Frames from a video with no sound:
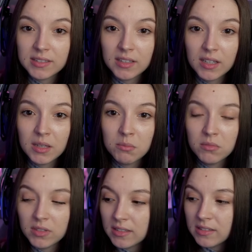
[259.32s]

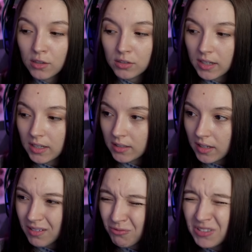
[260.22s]
name. That's not
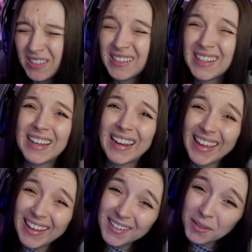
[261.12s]
Ada. Was it
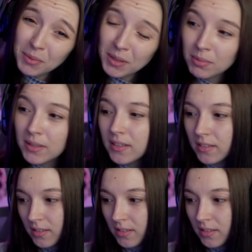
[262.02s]
Claire maybe?